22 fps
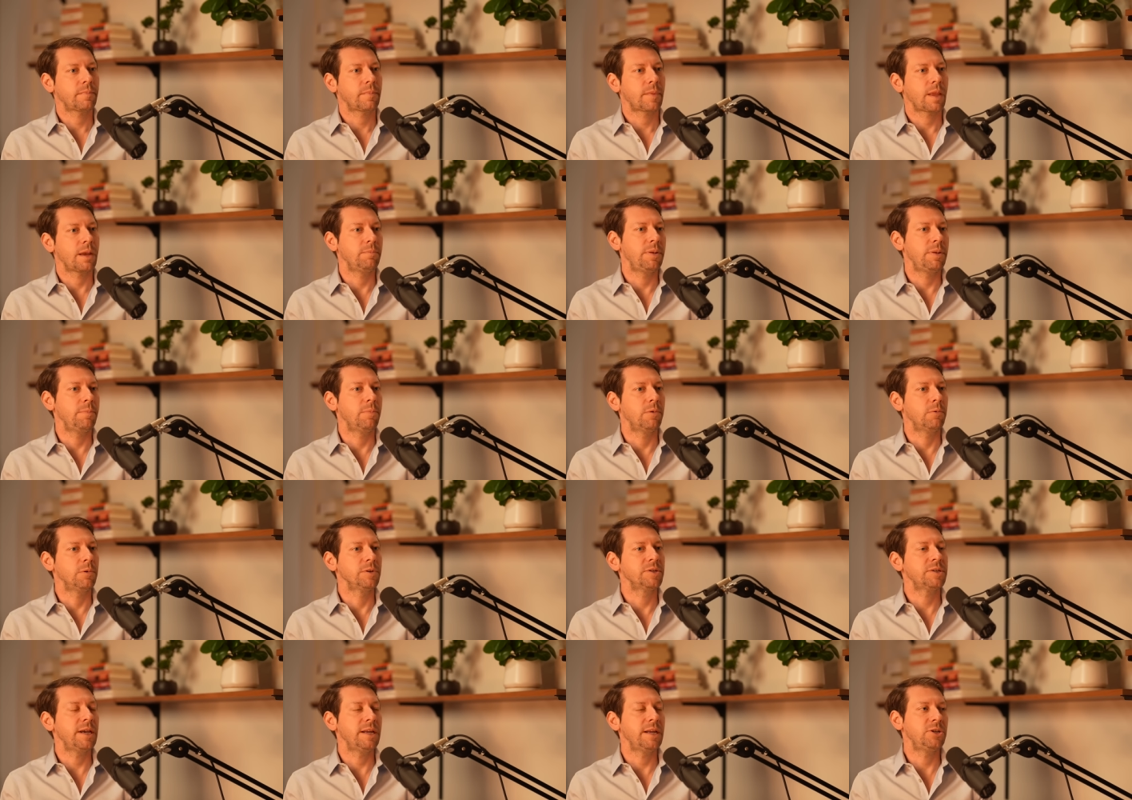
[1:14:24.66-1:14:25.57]
And people
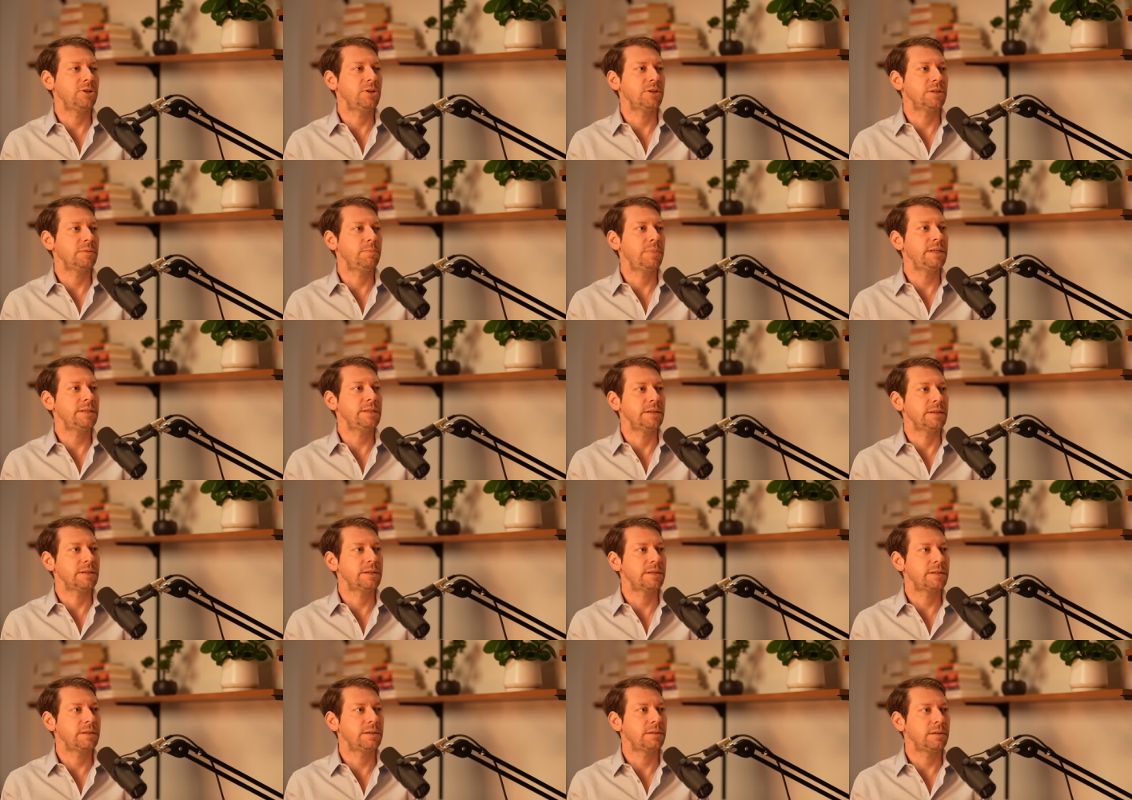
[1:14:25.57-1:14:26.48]
will say it's just
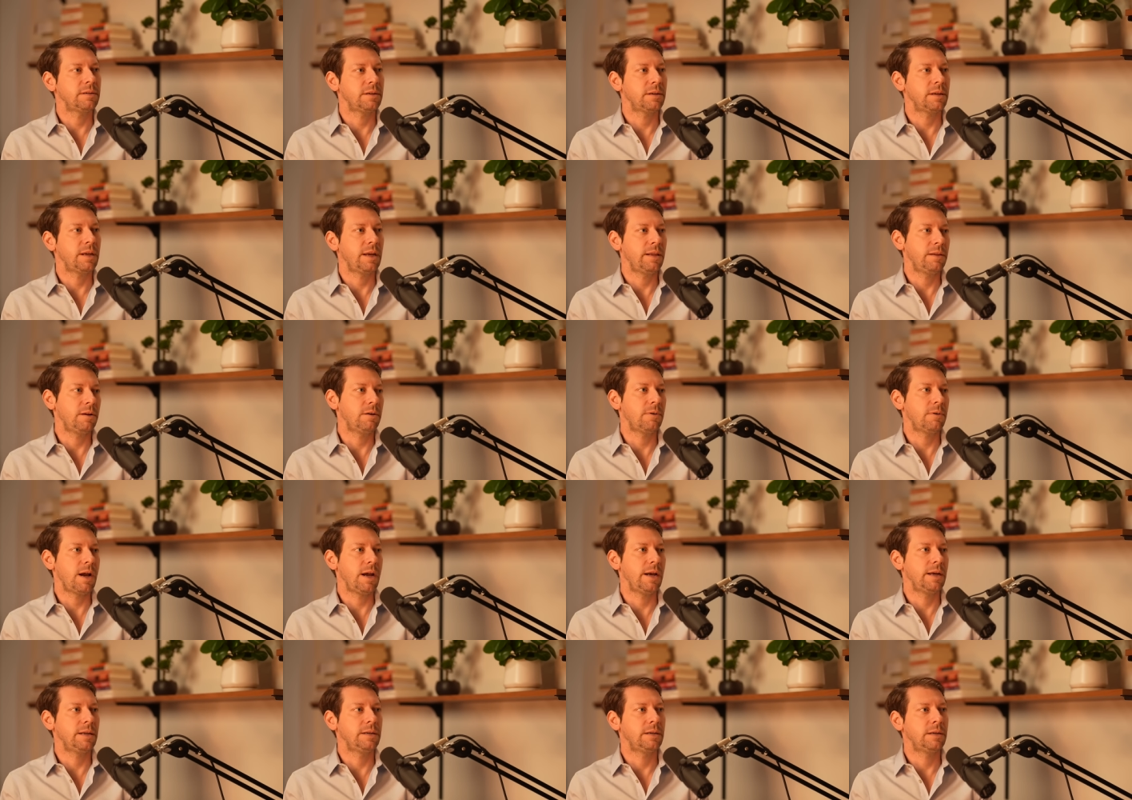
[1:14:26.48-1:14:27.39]
business, and they're
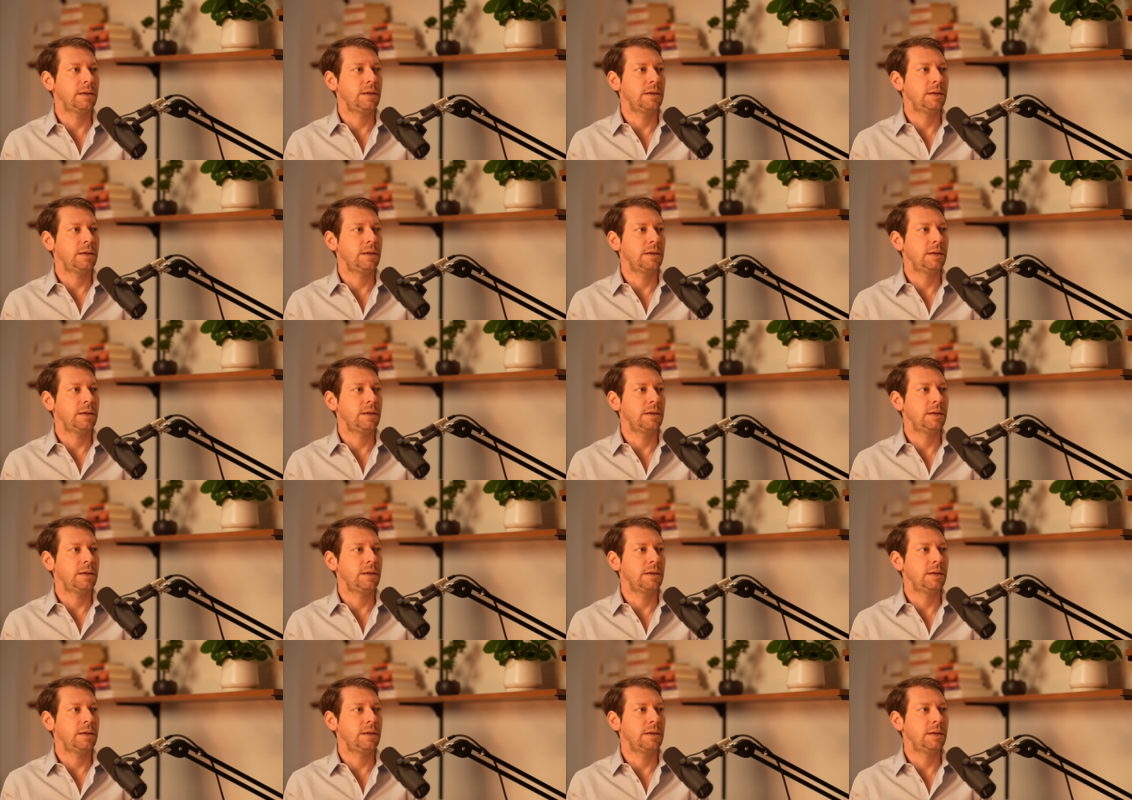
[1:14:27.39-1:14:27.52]
right.